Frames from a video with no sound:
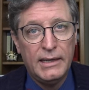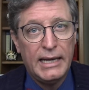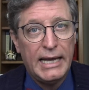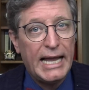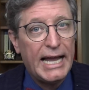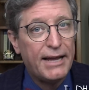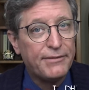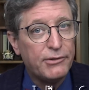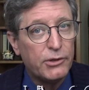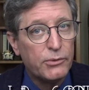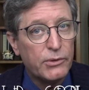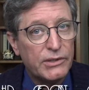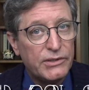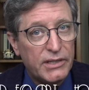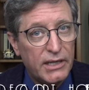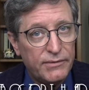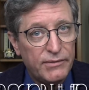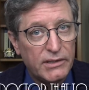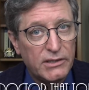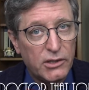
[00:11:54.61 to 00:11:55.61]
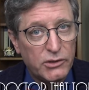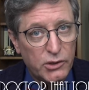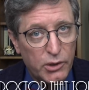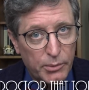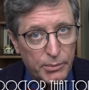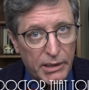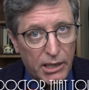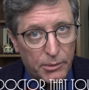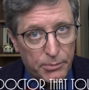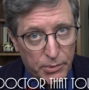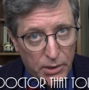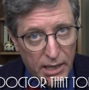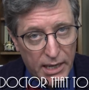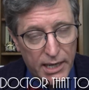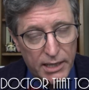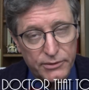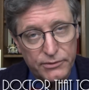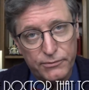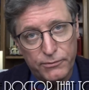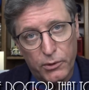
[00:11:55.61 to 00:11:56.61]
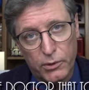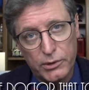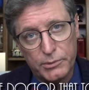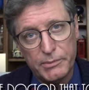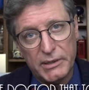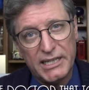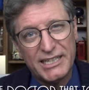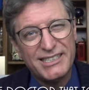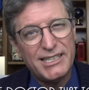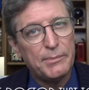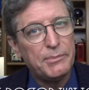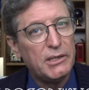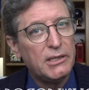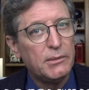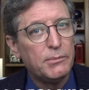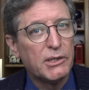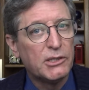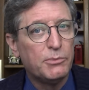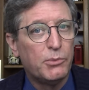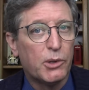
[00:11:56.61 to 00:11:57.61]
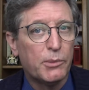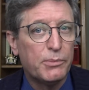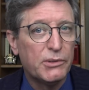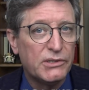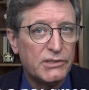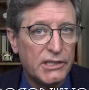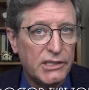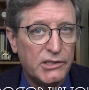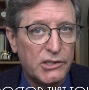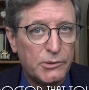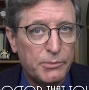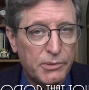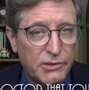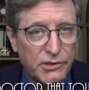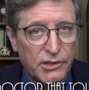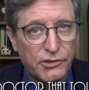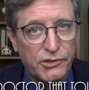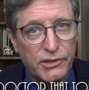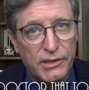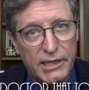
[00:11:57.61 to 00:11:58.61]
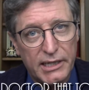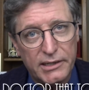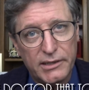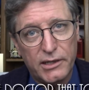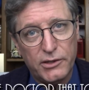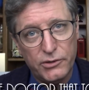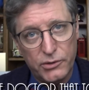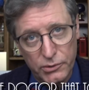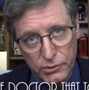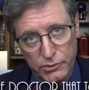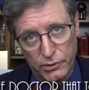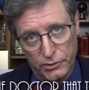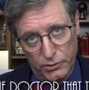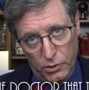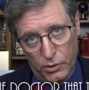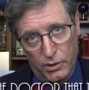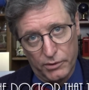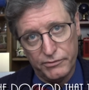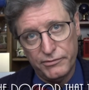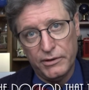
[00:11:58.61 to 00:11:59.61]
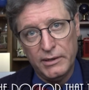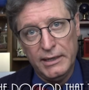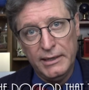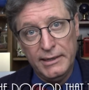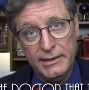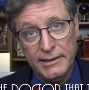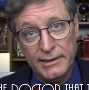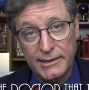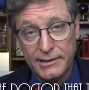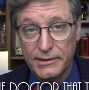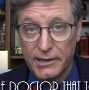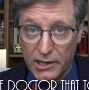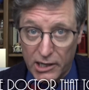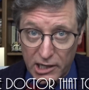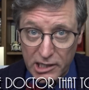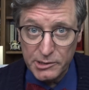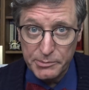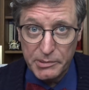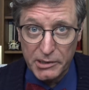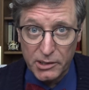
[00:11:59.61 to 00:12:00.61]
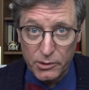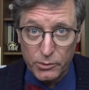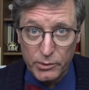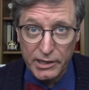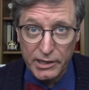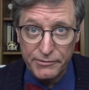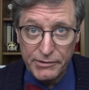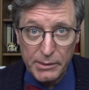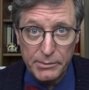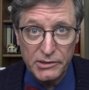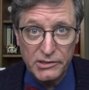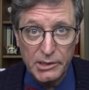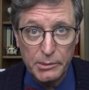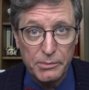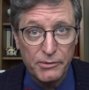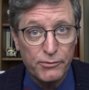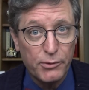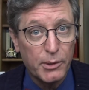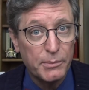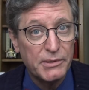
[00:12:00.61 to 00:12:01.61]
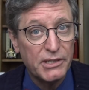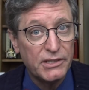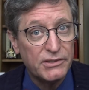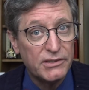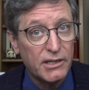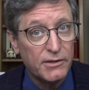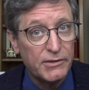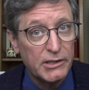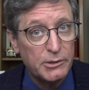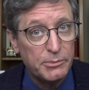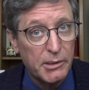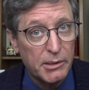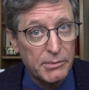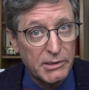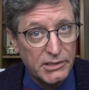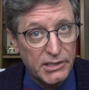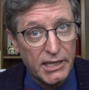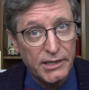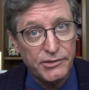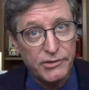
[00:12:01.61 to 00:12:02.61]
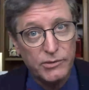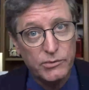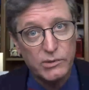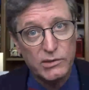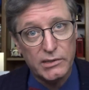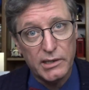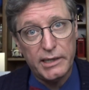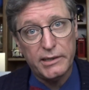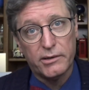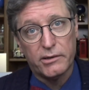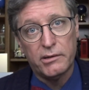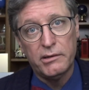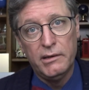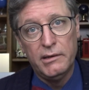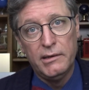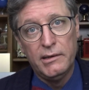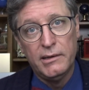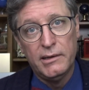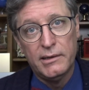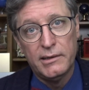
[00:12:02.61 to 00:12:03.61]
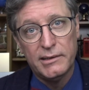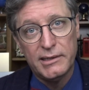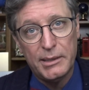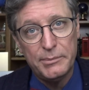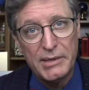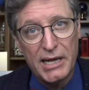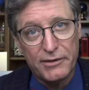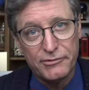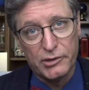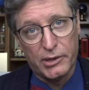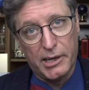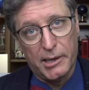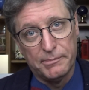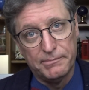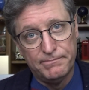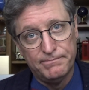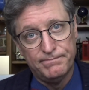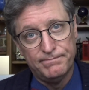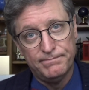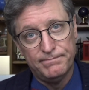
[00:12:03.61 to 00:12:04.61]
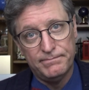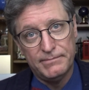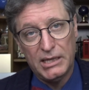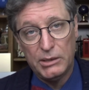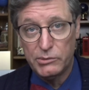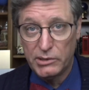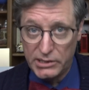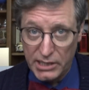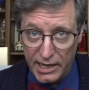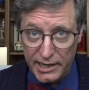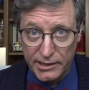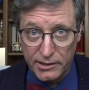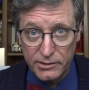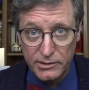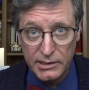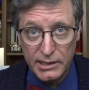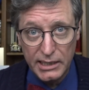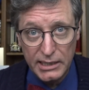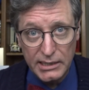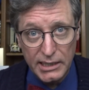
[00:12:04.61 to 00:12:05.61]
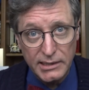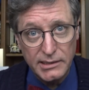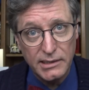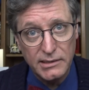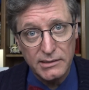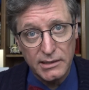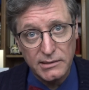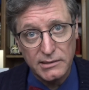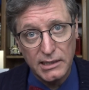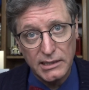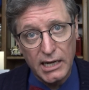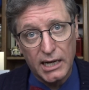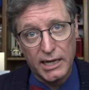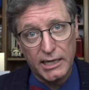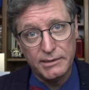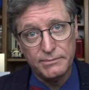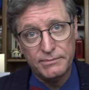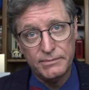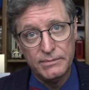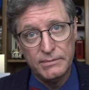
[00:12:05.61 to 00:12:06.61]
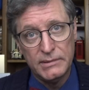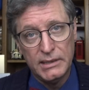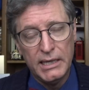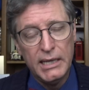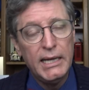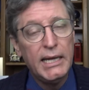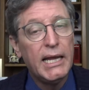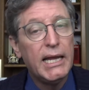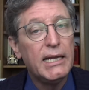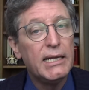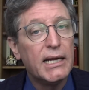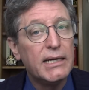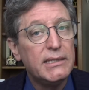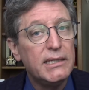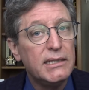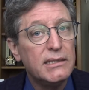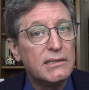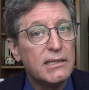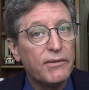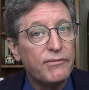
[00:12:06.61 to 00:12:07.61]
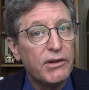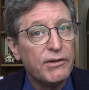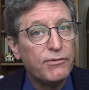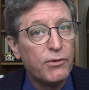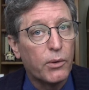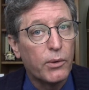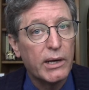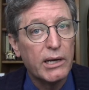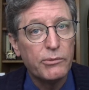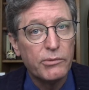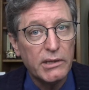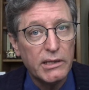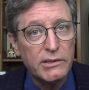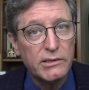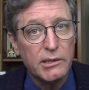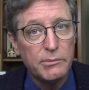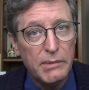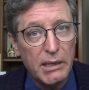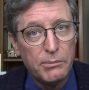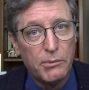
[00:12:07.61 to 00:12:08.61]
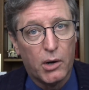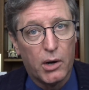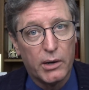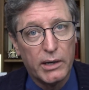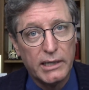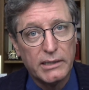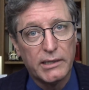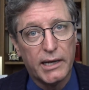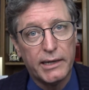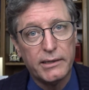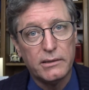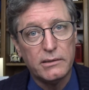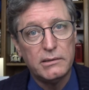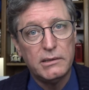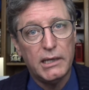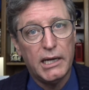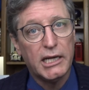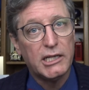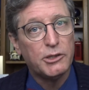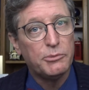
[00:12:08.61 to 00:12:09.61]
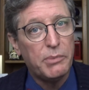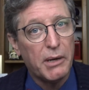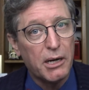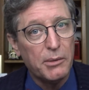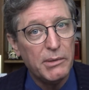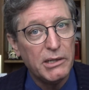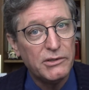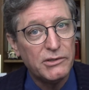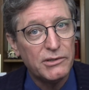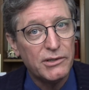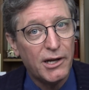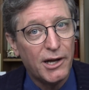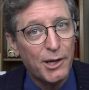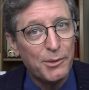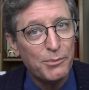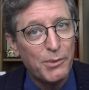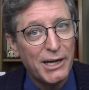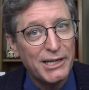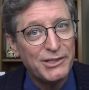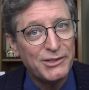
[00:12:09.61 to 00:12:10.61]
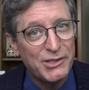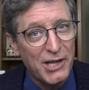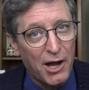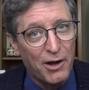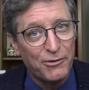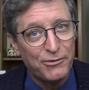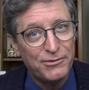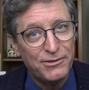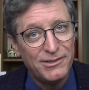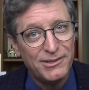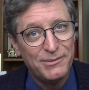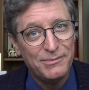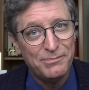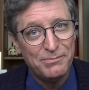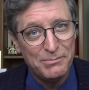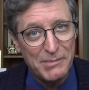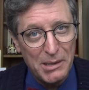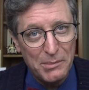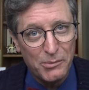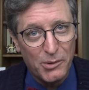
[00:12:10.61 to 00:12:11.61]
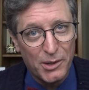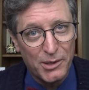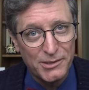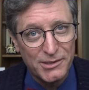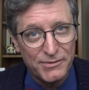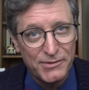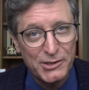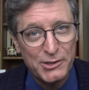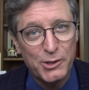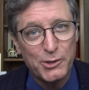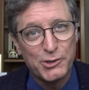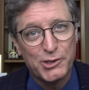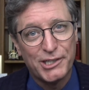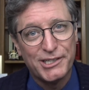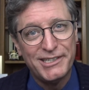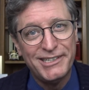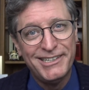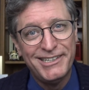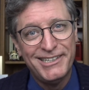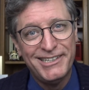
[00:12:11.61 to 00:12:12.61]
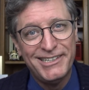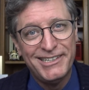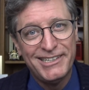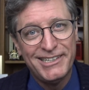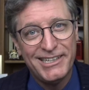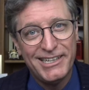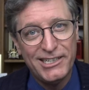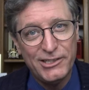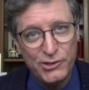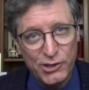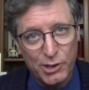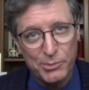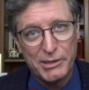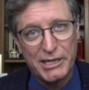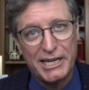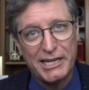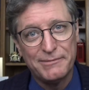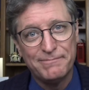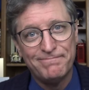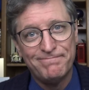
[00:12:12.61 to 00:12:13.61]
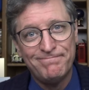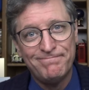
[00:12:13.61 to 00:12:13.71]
After receiving the Nobel Prize, Forssmann accepted a much more prestigious position in Düsseldorf, and the hospital famously performed his self-experimentation was later named after him. He retired in 1969. In 1974, he released a memoir entitled Experiments on Myself, Memoirs of a Surgeon in Germany.